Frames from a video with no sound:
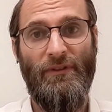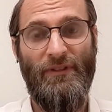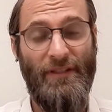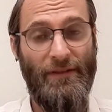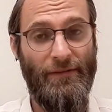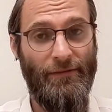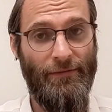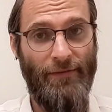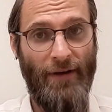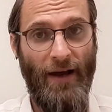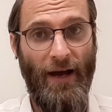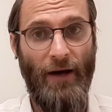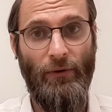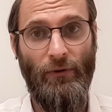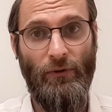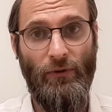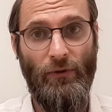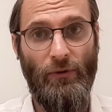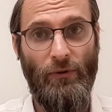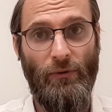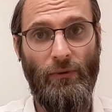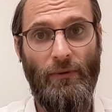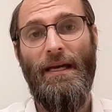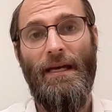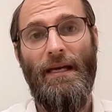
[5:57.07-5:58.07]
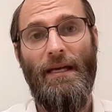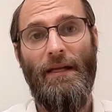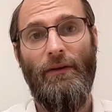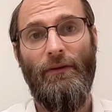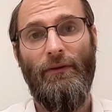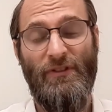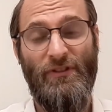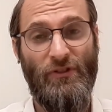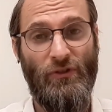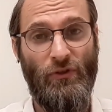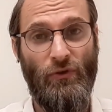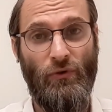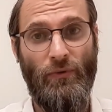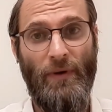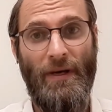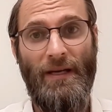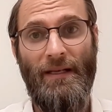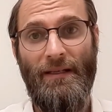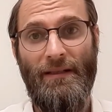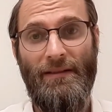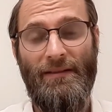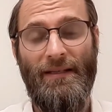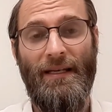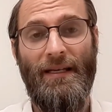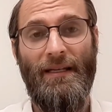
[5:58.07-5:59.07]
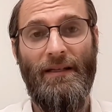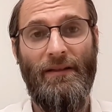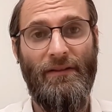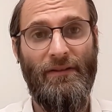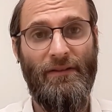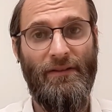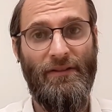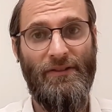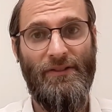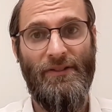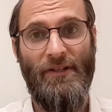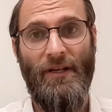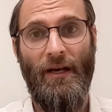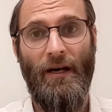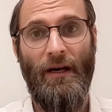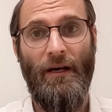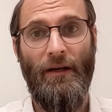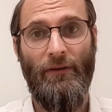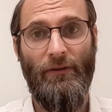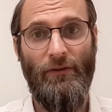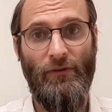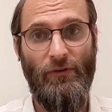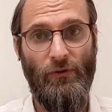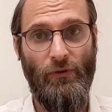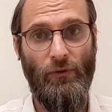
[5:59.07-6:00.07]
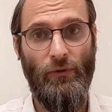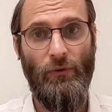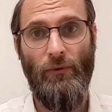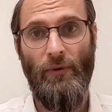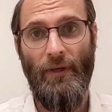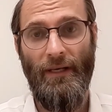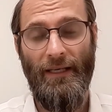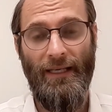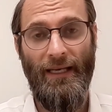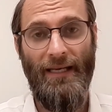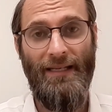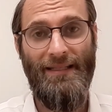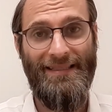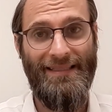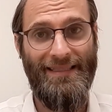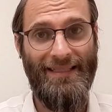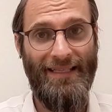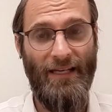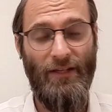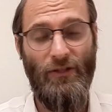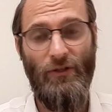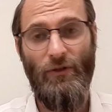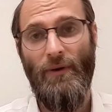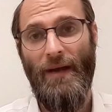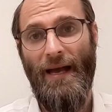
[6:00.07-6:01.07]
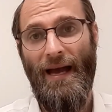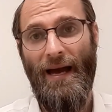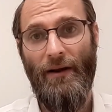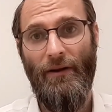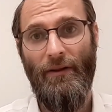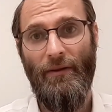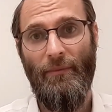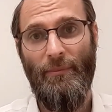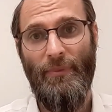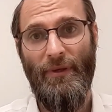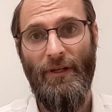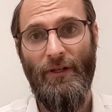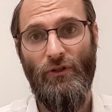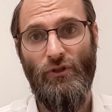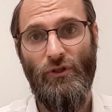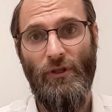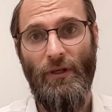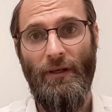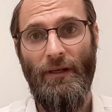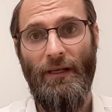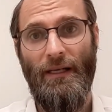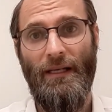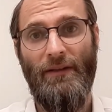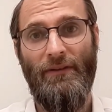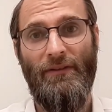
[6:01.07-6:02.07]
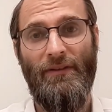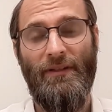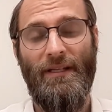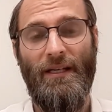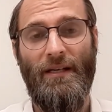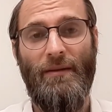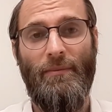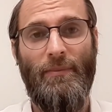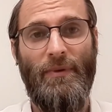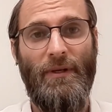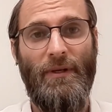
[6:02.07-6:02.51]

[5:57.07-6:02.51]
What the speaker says: devalue and discredit and discard you, okay, to get you out of the picture and to get